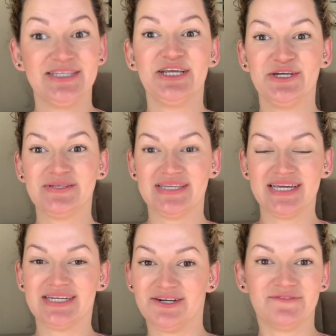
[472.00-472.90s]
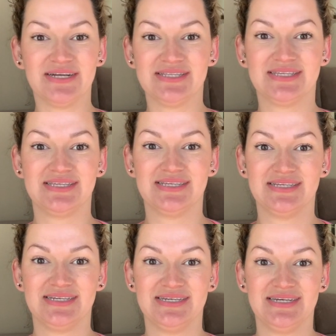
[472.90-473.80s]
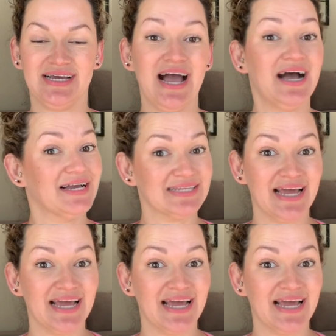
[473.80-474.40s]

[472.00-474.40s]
Do you see a difference? Because